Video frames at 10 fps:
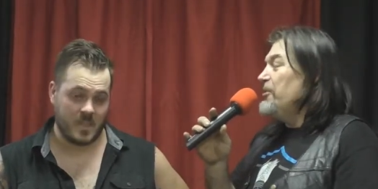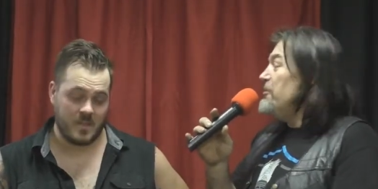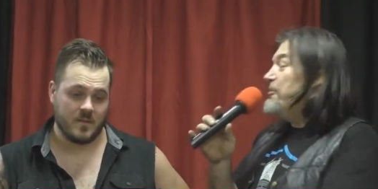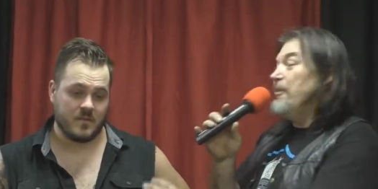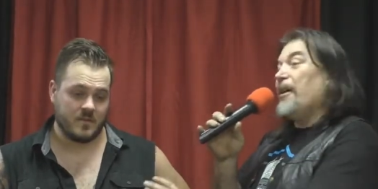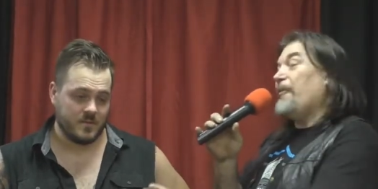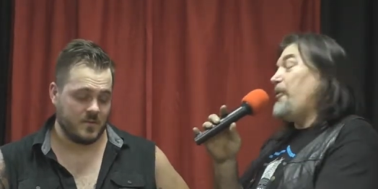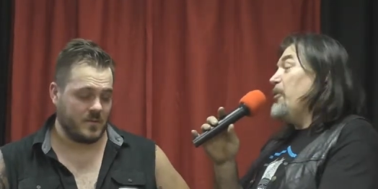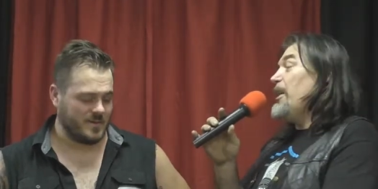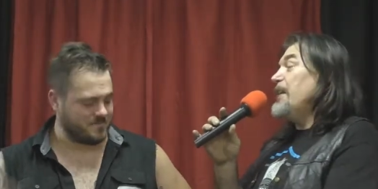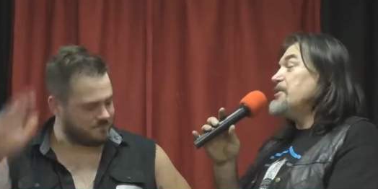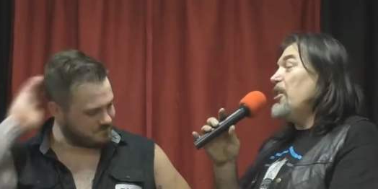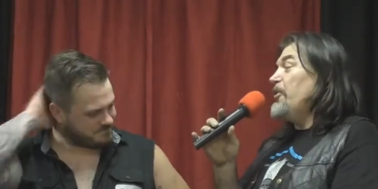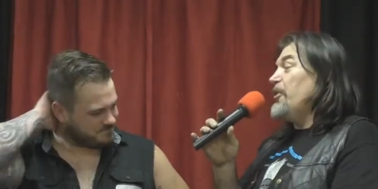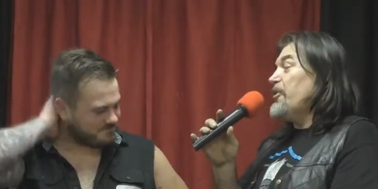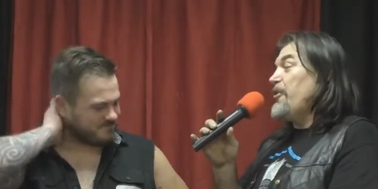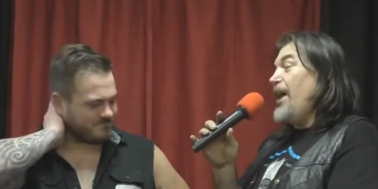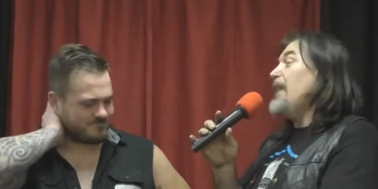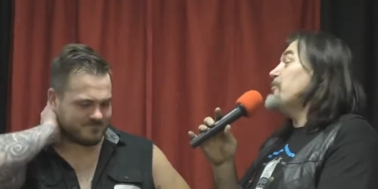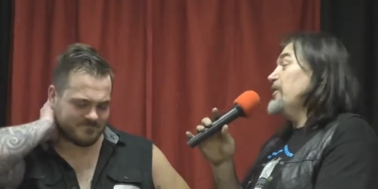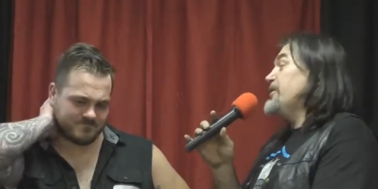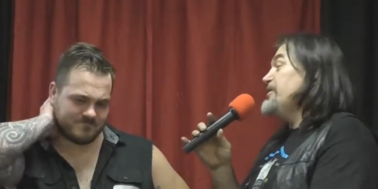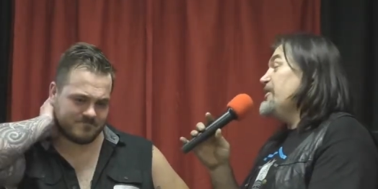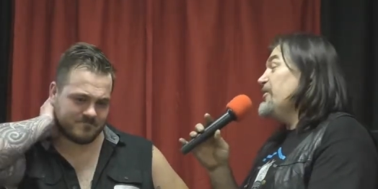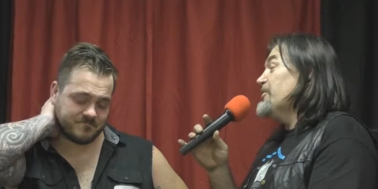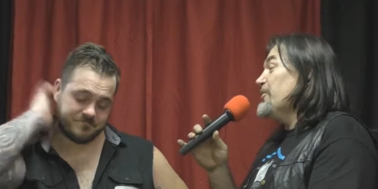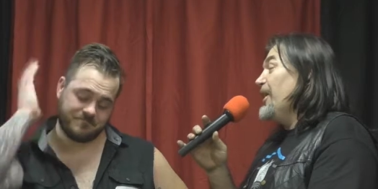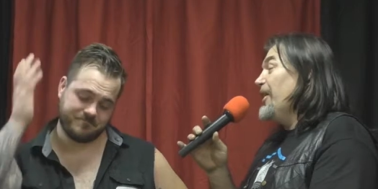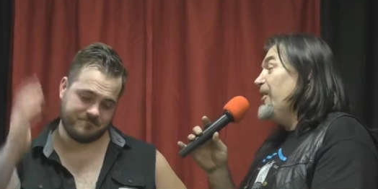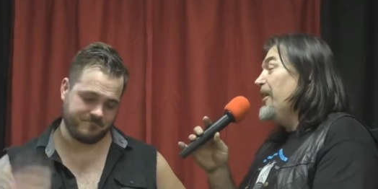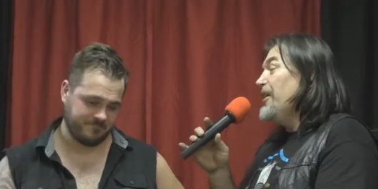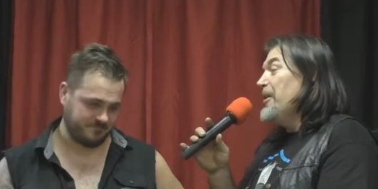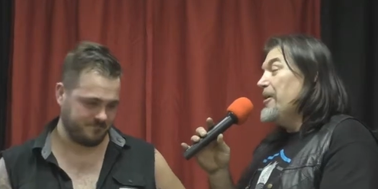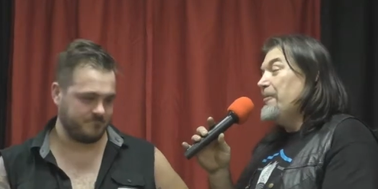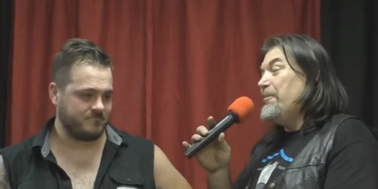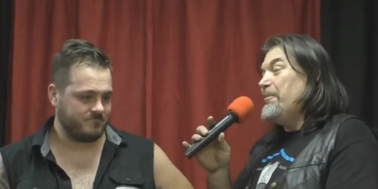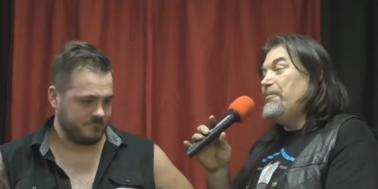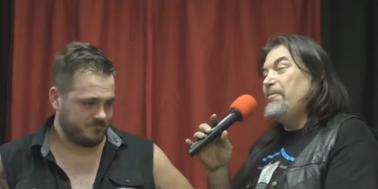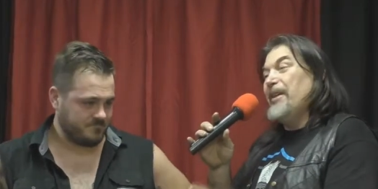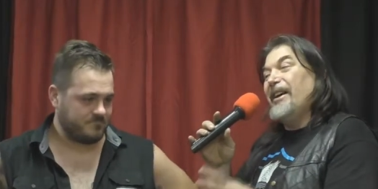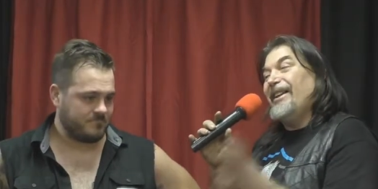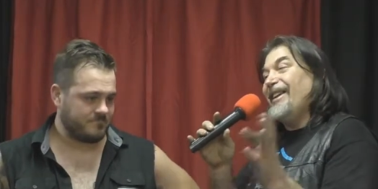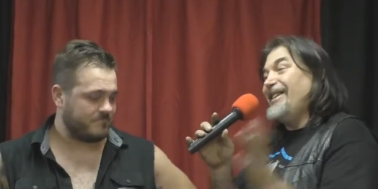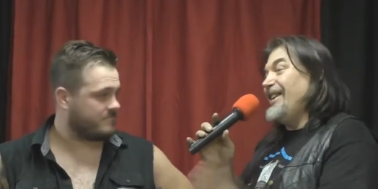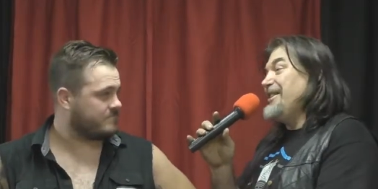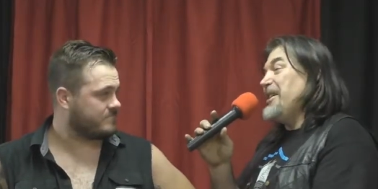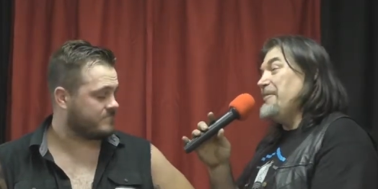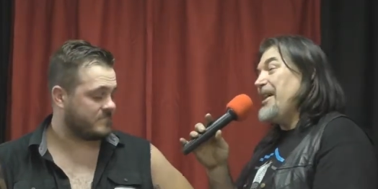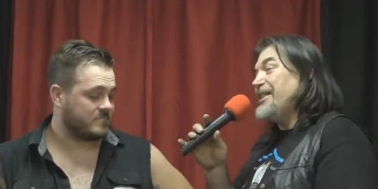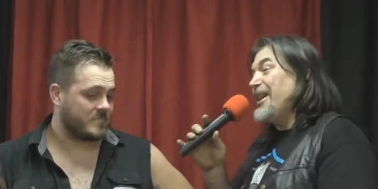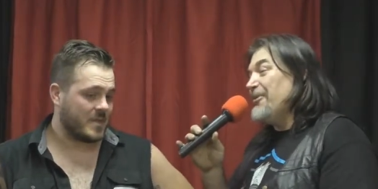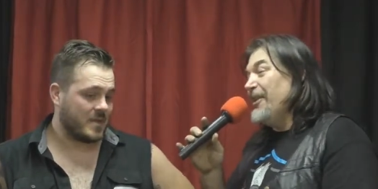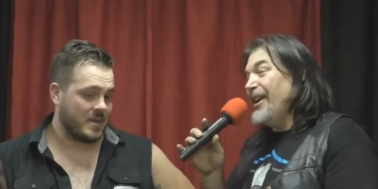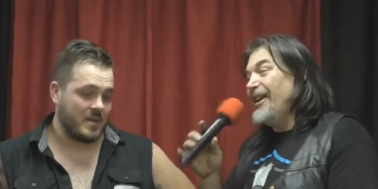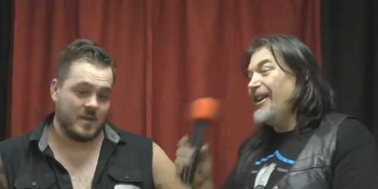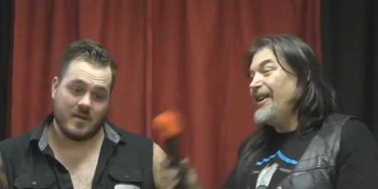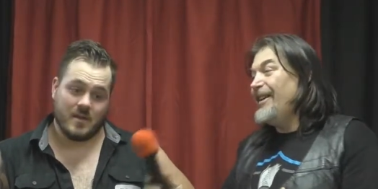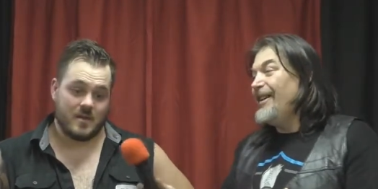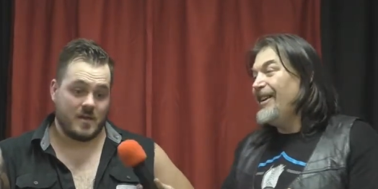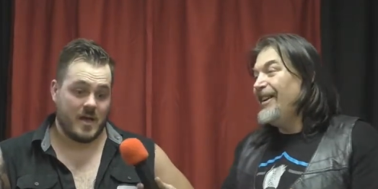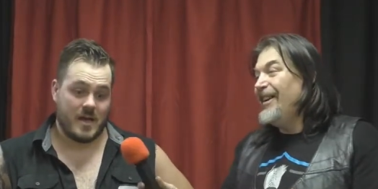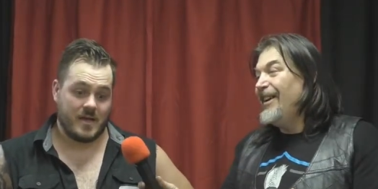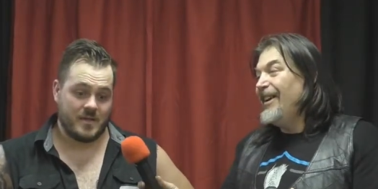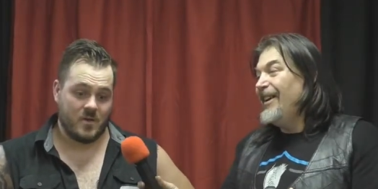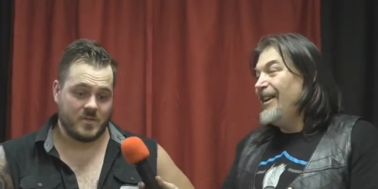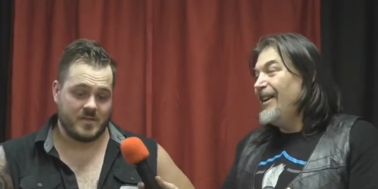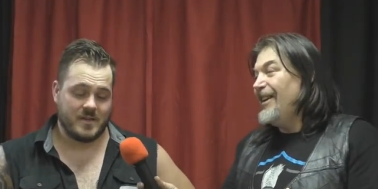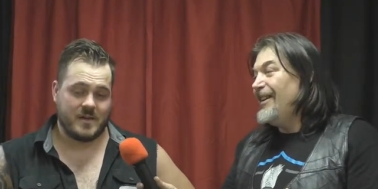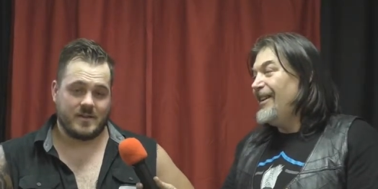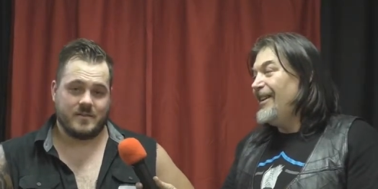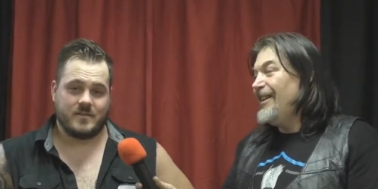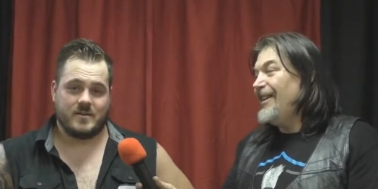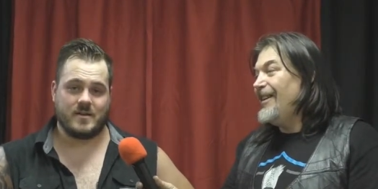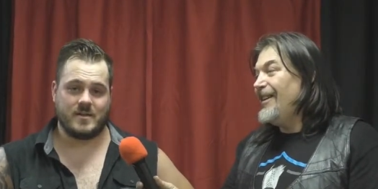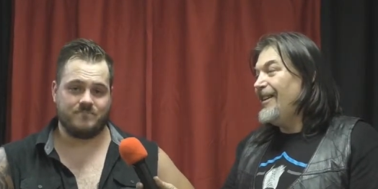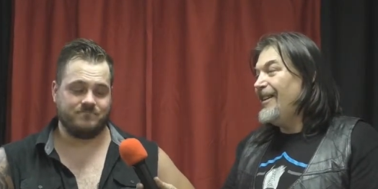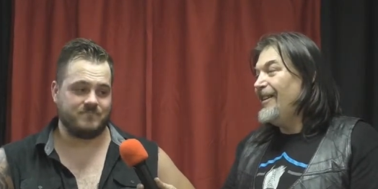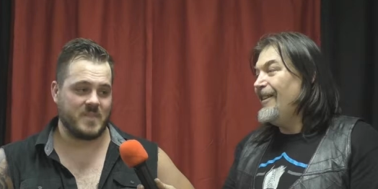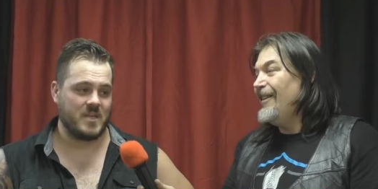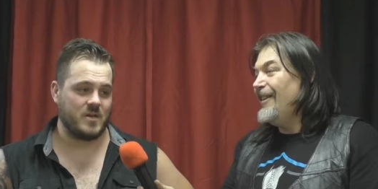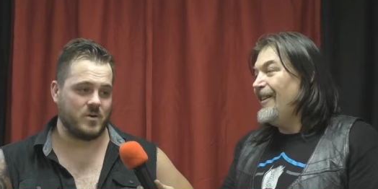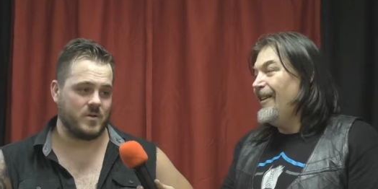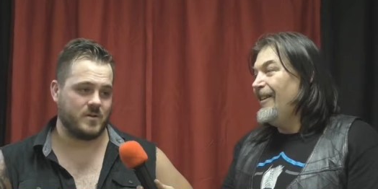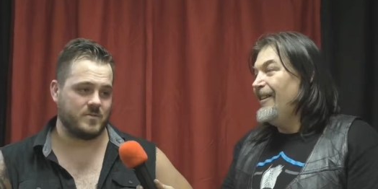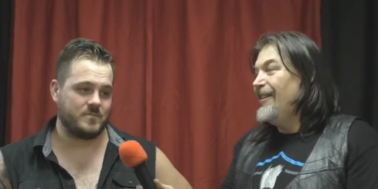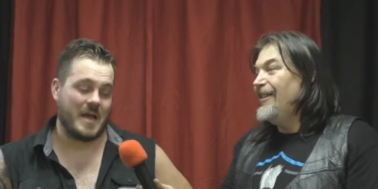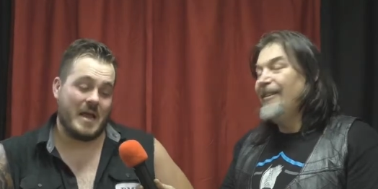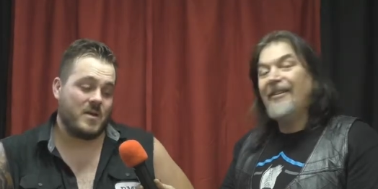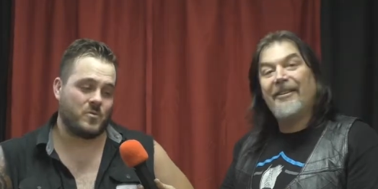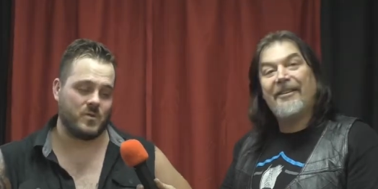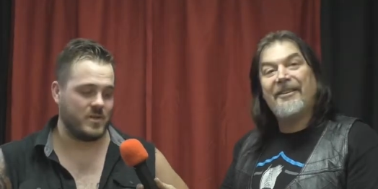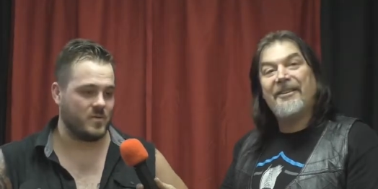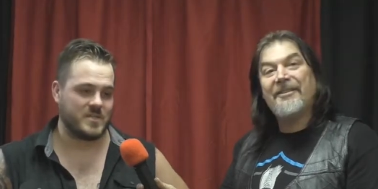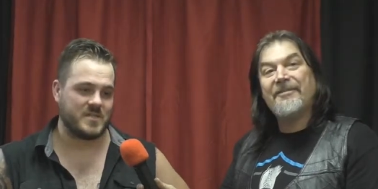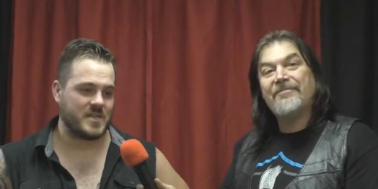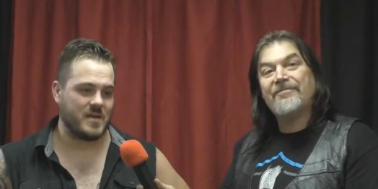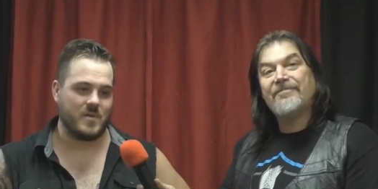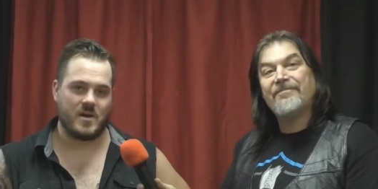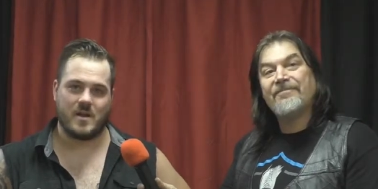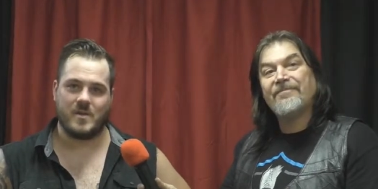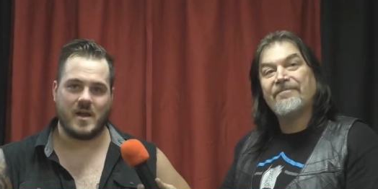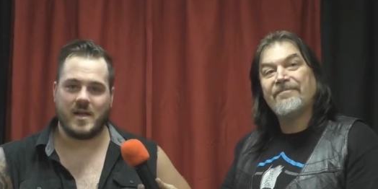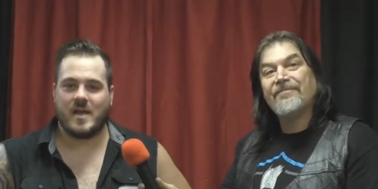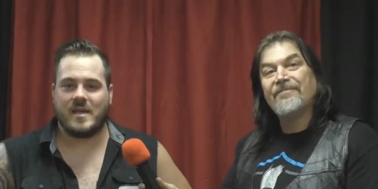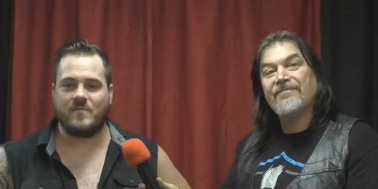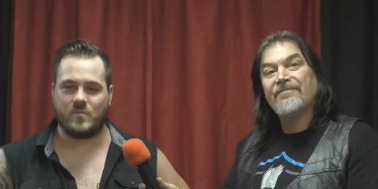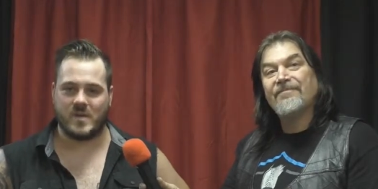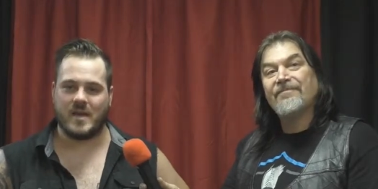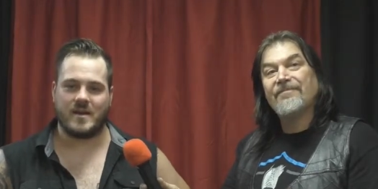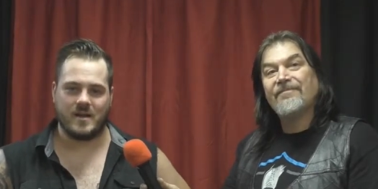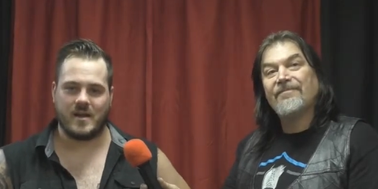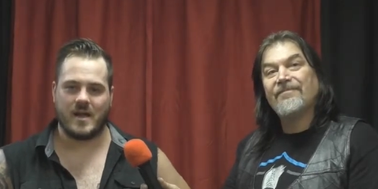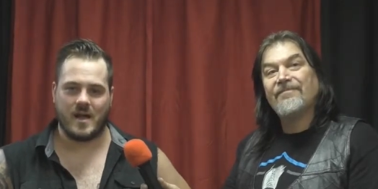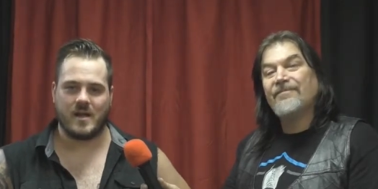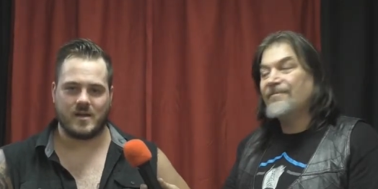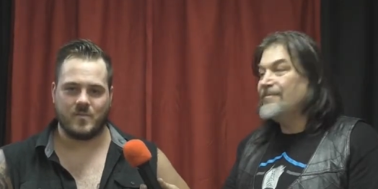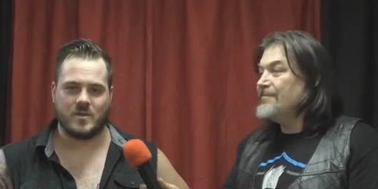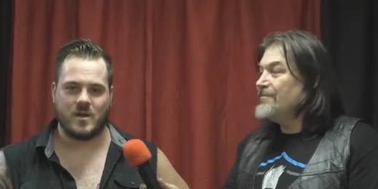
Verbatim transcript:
Speaker 1: You, from what I saw, the crowd wanted you as well, but it didn't come out that way.
Speaker 2: Uh, no, it did not. Um, you know, I, I, don't really know what to say about it. I mean, I, I came from Canada. I come a